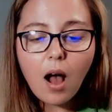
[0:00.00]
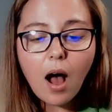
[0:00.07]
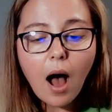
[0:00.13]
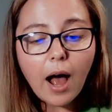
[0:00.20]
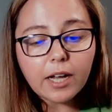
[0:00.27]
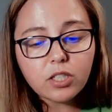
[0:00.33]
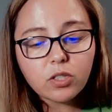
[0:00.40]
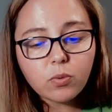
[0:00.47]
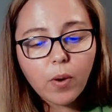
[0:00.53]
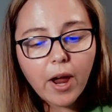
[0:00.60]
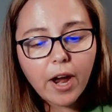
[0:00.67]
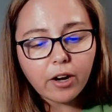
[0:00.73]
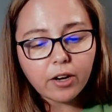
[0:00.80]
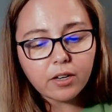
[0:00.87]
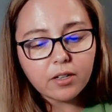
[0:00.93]
I
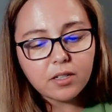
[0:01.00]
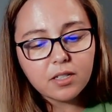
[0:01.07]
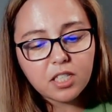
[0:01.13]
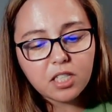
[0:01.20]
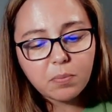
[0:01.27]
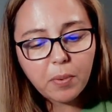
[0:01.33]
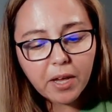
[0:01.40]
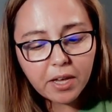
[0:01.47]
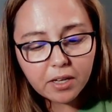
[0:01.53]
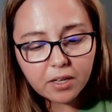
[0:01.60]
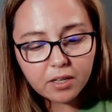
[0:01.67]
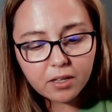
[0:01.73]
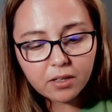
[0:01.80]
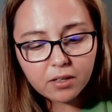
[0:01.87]
swear! Speak!